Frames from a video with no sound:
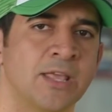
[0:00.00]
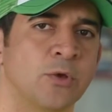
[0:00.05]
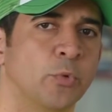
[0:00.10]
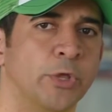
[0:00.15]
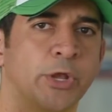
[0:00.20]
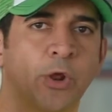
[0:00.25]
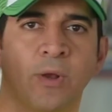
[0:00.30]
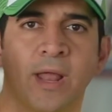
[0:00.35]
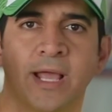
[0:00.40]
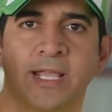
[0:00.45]

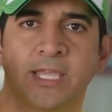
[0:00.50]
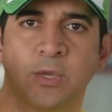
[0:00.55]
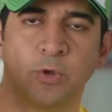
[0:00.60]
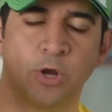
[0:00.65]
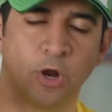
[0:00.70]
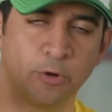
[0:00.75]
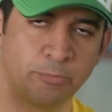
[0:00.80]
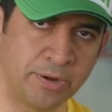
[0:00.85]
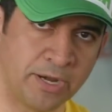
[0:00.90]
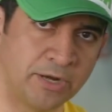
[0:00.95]
We don't like it
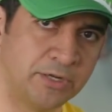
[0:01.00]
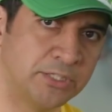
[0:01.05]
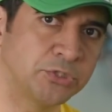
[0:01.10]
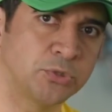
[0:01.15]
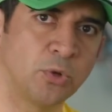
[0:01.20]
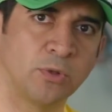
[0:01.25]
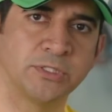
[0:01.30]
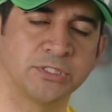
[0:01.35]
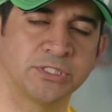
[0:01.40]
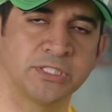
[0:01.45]
when our parents
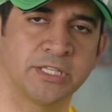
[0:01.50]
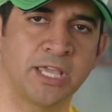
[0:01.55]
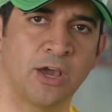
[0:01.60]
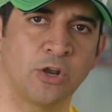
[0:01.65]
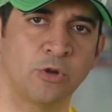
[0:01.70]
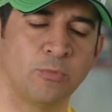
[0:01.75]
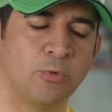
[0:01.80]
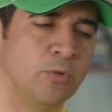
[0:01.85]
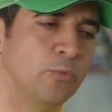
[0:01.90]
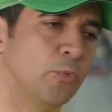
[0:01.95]
hold us
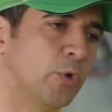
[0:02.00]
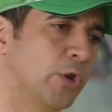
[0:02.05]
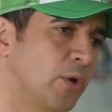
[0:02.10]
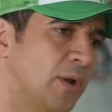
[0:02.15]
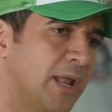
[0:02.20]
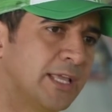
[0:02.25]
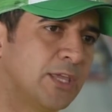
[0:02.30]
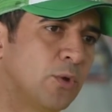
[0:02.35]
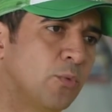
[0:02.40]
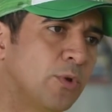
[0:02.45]
accountable. We
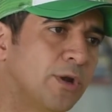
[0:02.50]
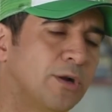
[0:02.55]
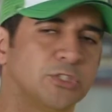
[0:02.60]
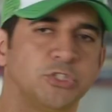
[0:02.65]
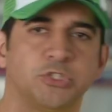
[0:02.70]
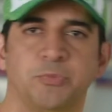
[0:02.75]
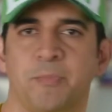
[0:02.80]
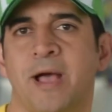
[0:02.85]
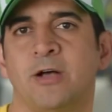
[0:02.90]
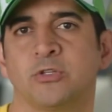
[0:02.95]
don't like it when our
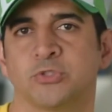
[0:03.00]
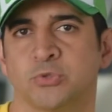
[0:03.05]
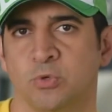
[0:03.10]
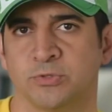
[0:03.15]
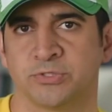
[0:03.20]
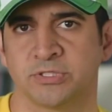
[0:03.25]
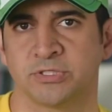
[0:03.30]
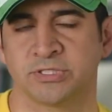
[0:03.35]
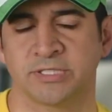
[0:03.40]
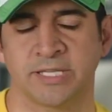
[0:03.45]
spouse
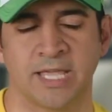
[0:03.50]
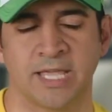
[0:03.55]
holds us